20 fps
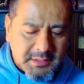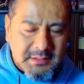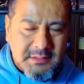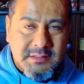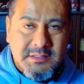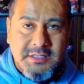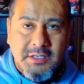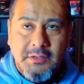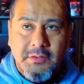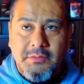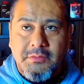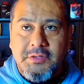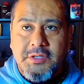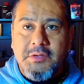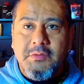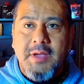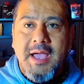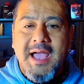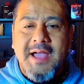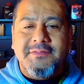So
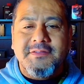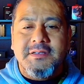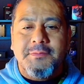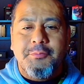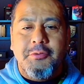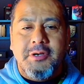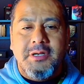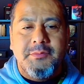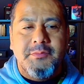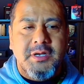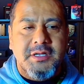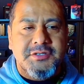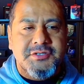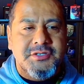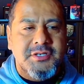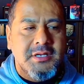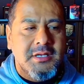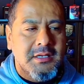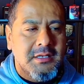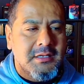you have to pretty
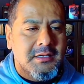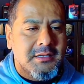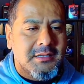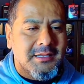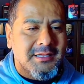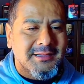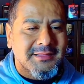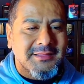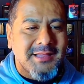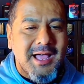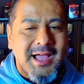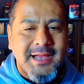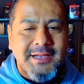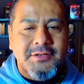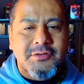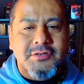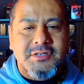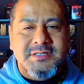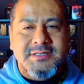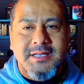much align
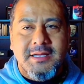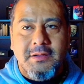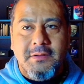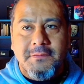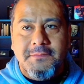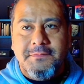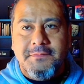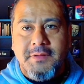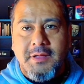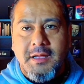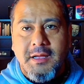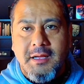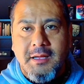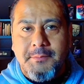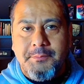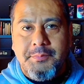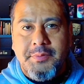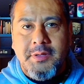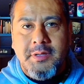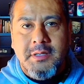yourself
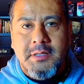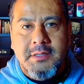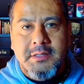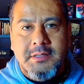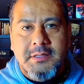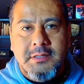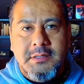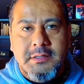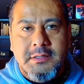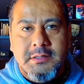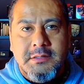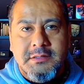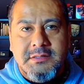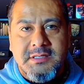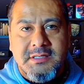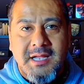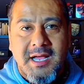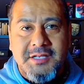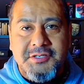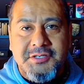up
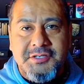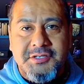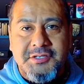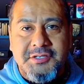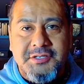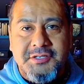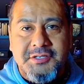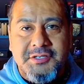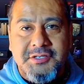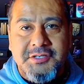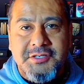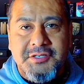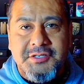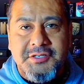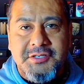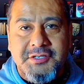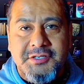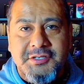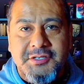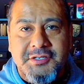to not just be better
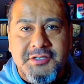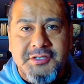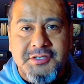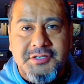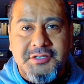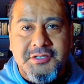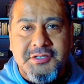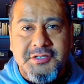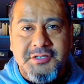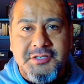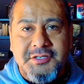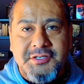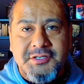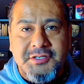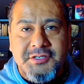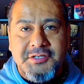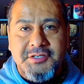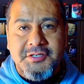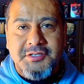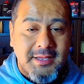than where you were
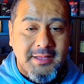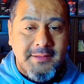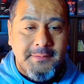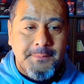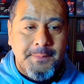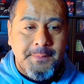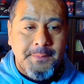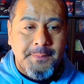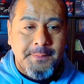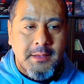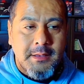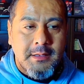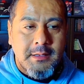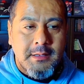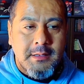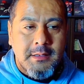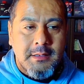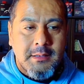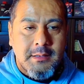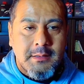yesterday,
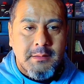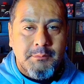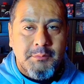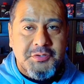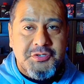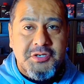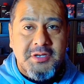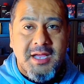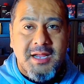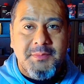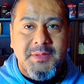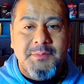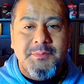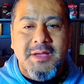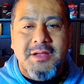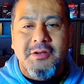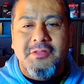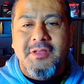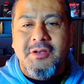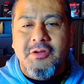but you got to be
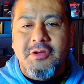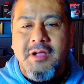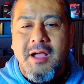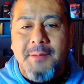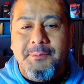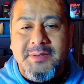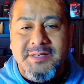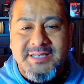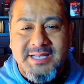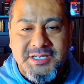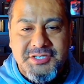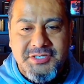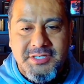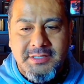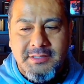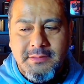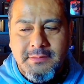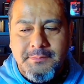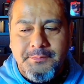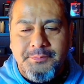better than your
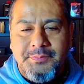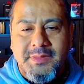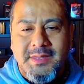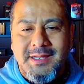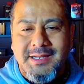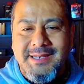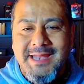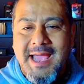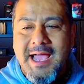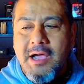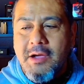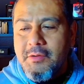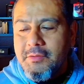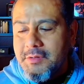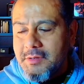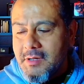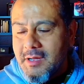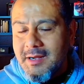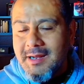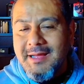competition. Now
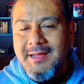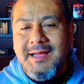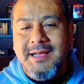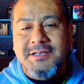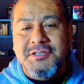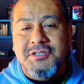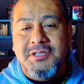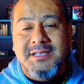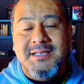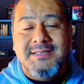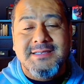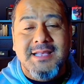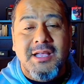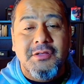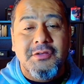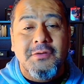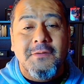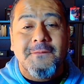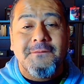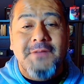you got to actually
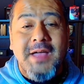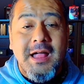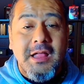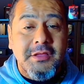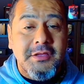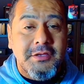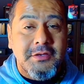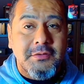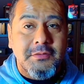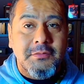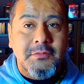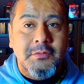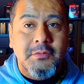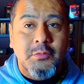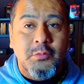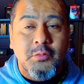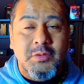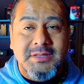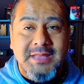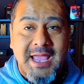sell your value
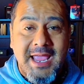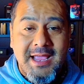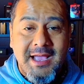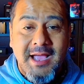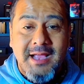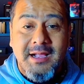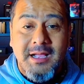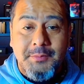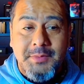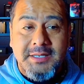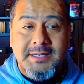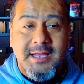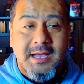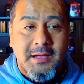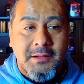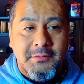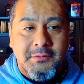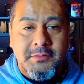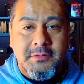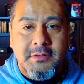with AI coming
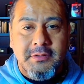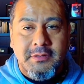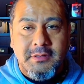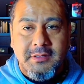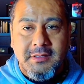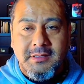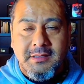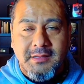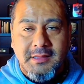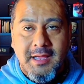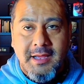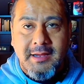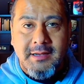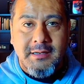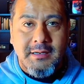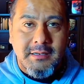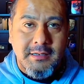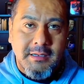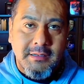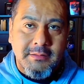down the line.
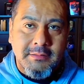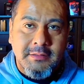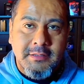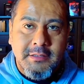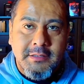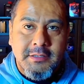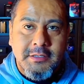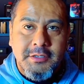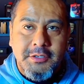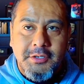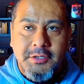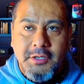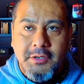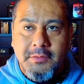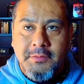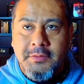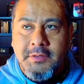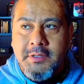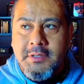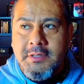And I'll, you
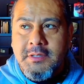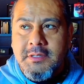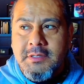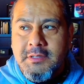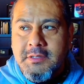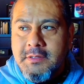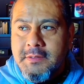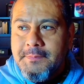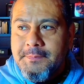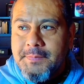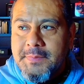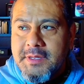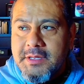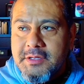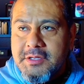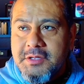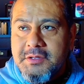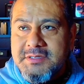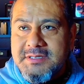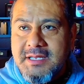know,
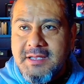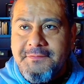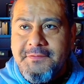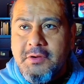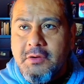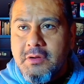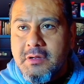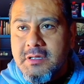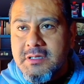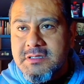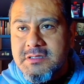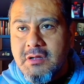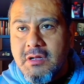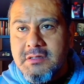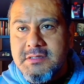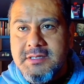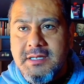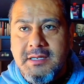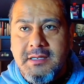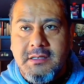use it if you're a
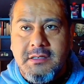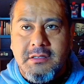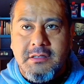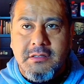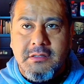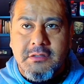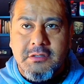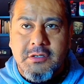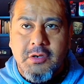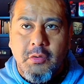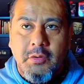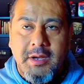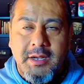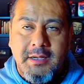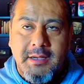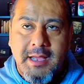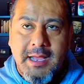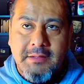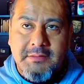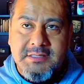consultant
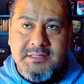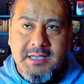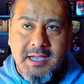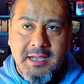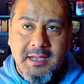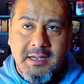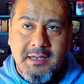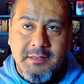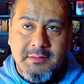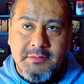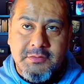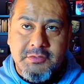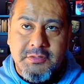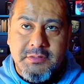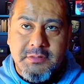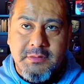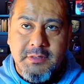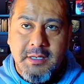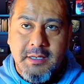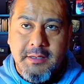going outside,
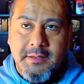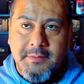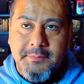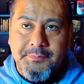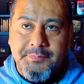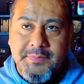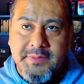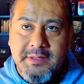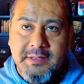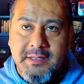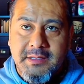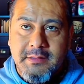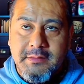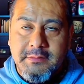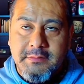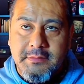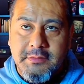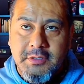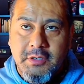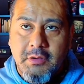you
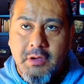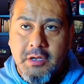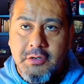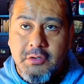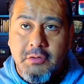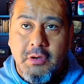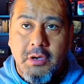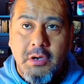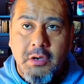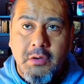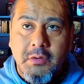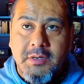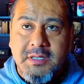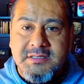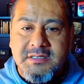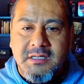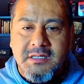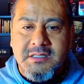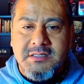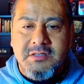know, on your own
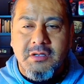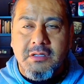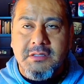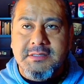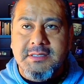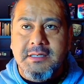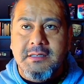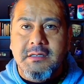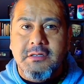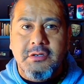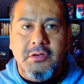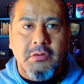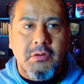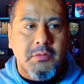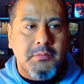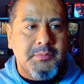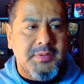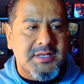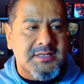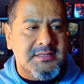as a consultant, your
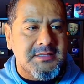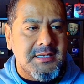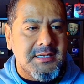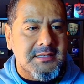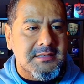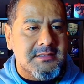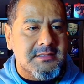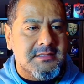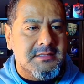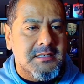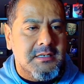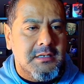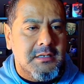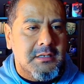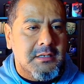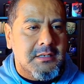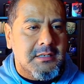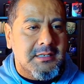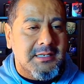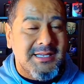own business
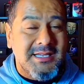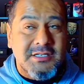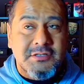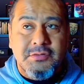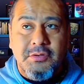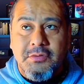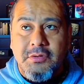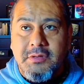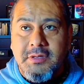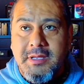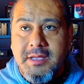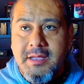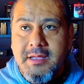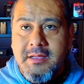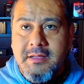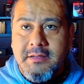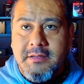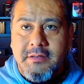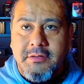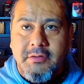
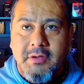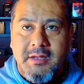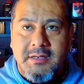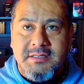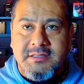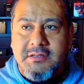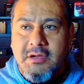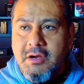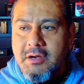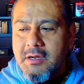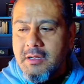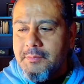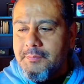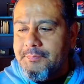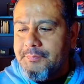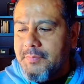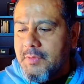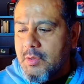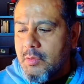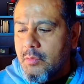internally, you're at a
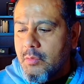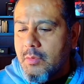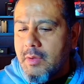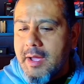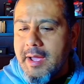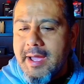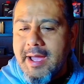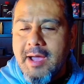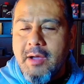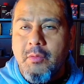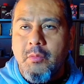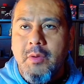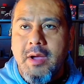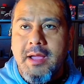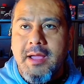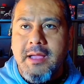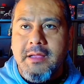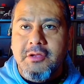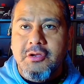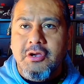startup.
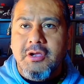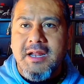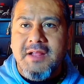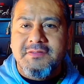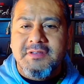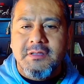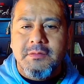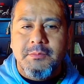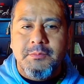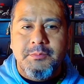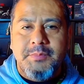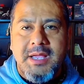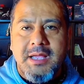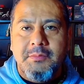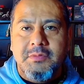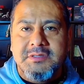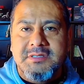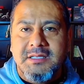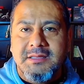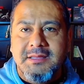You're going to have to be able to